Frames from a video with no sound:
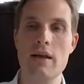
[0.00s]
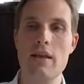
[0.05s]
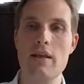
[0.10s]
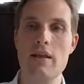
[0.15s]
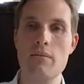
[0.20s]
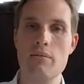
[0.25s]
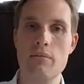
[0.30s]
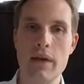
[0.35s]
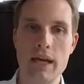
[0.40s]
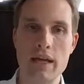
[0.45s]

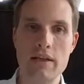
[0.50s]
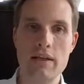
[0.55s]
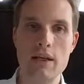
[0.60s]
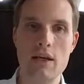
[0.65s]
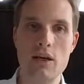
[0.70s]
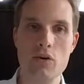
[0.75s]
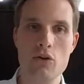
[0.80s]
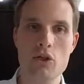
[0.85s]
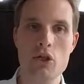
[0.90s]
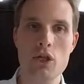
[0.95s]
the main
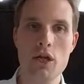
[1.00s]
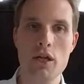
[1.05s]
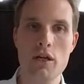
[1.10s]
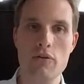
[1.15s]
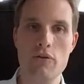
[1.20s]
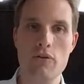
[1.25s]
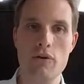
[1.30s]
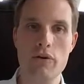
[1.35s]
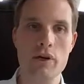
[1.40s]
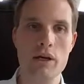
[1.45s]
negotiator
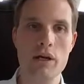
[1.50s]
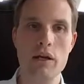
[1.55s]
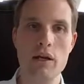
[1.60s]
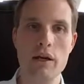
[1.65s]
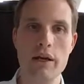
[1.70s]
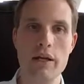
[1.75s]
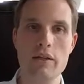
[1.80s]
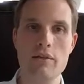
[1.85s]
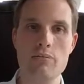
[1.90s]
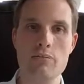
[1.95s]
for the
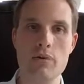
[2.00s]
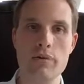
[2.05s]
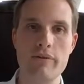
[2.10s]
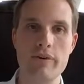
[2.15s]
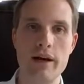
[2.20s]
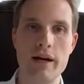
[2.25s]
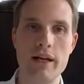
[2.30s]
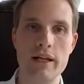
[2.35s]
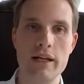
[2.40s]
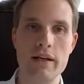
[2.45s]
client,
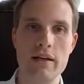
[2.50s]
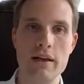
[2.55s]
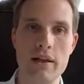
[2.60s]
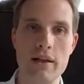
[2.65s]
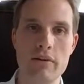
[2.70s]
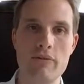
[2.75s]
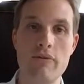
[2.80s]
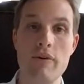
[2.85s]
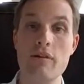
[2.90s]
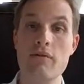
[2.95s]
providing
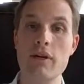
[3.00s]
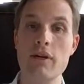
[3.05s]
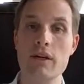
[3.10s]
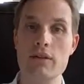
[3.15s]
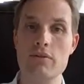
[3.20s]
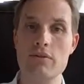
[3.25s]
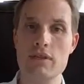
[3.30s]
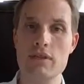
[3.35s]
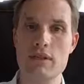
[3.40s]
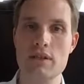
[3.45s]
another very
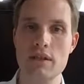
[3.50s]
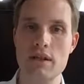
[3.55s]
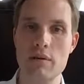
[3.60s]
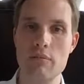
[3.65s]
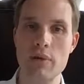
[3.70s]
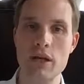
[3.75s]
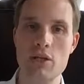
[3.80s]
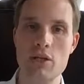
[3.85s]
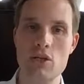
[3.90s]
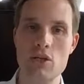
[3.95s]
interesting
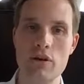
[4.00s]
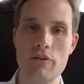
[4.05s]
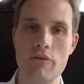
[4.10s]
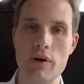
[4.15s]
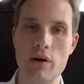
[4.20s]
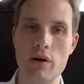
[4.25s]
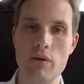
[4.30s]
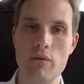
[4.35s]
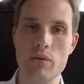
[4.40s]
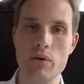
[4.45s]
dimension of
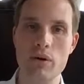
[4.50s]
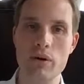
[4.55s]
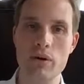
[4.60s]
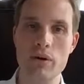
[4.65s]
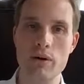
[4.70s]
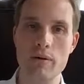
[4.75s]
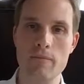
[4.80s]
our work.